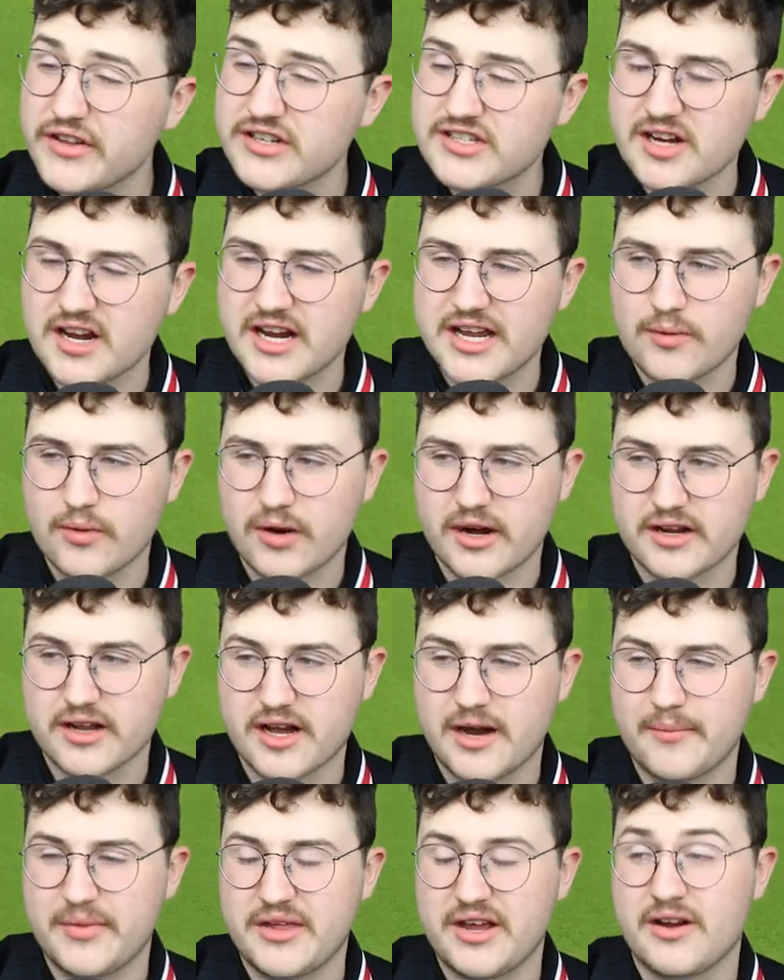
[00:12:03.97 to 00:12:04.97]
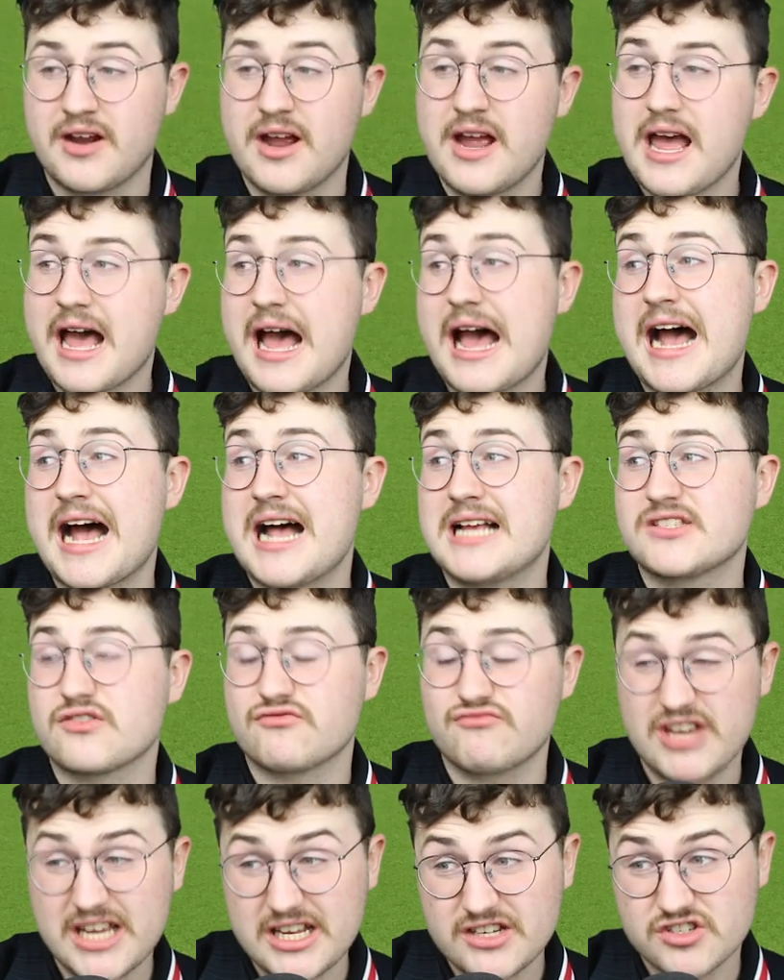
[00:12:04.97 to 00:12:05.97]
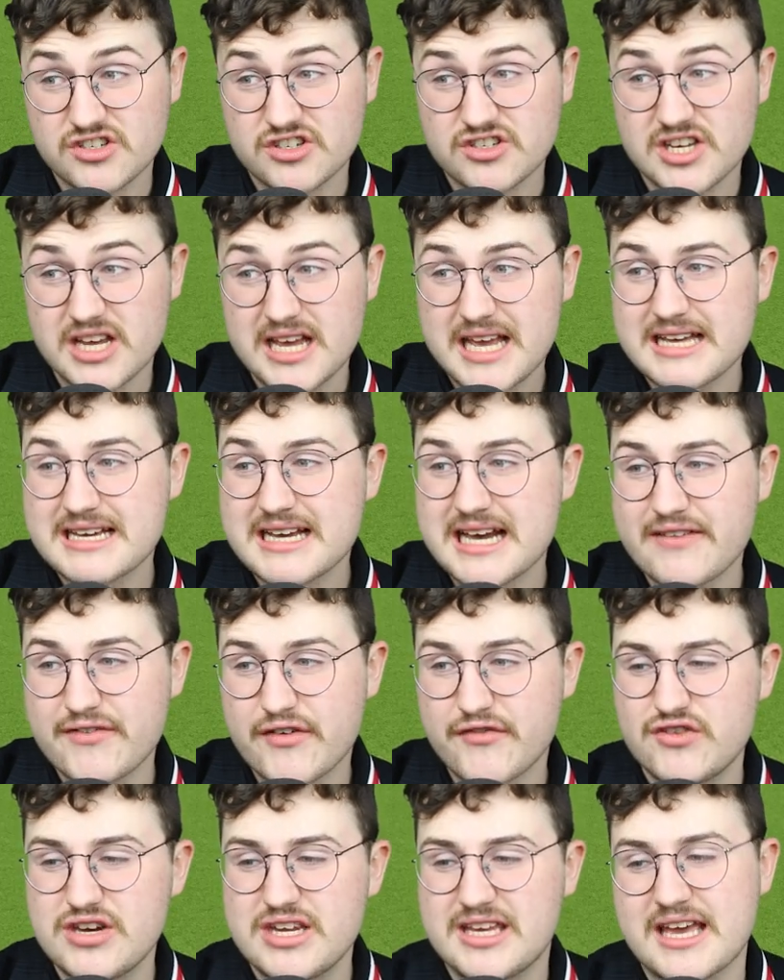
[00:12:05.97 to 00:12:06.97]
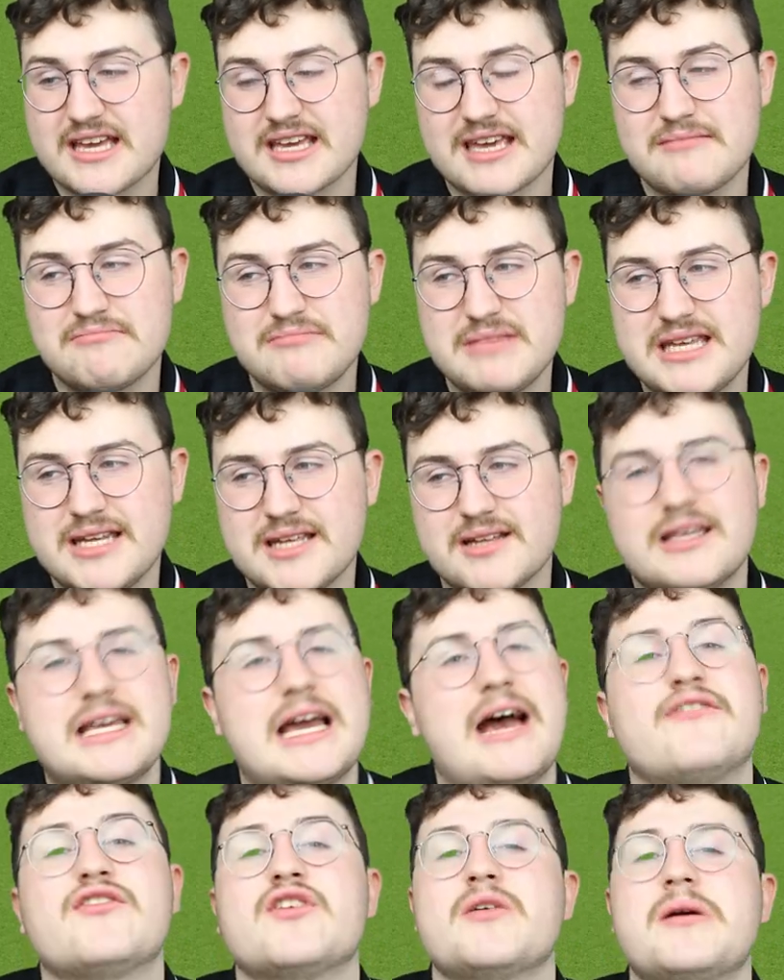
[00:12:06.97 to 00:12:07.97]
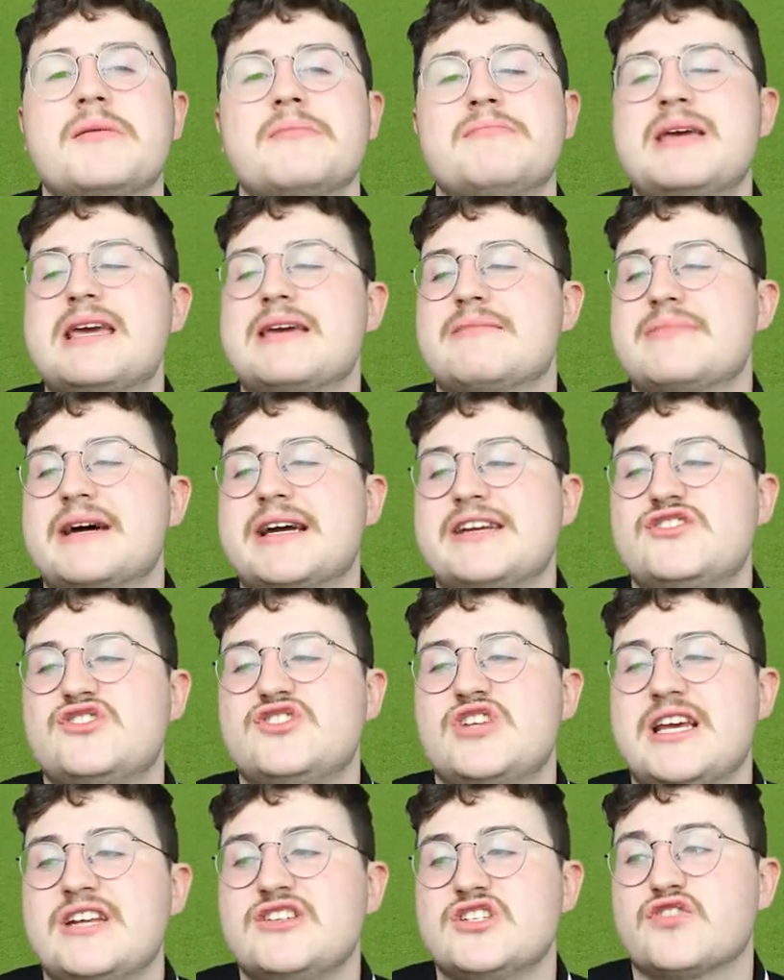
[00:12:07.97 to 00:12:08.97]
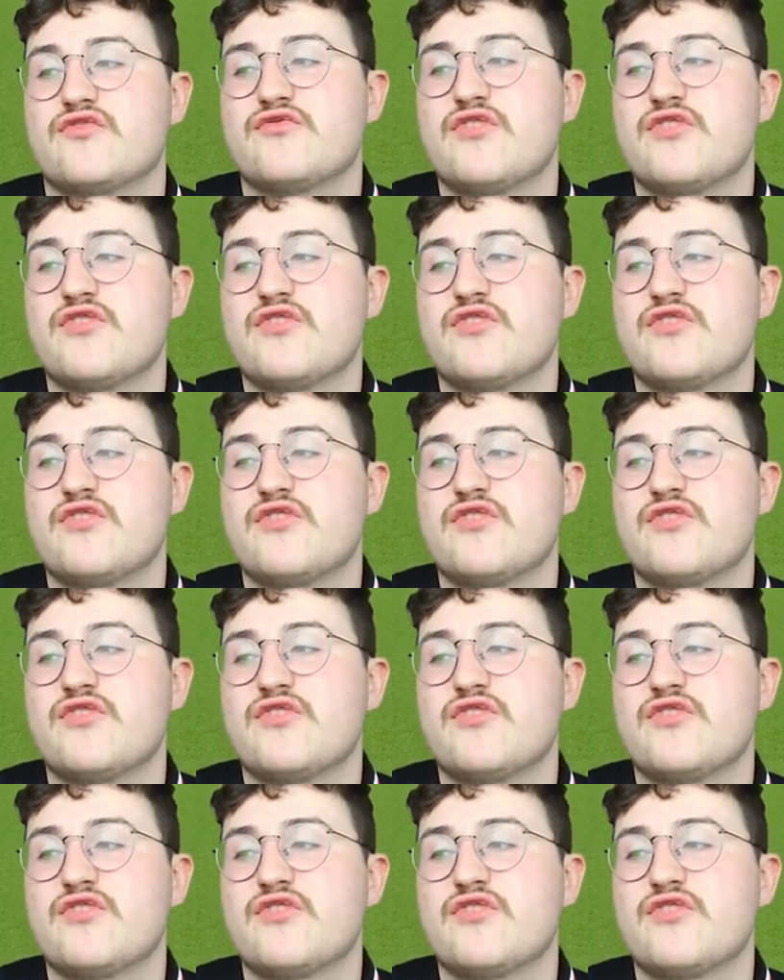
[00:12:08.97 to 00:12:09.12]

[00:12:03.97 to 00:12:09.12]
the dirty work up there, as Rangers have a free kick immediately after I make my changes.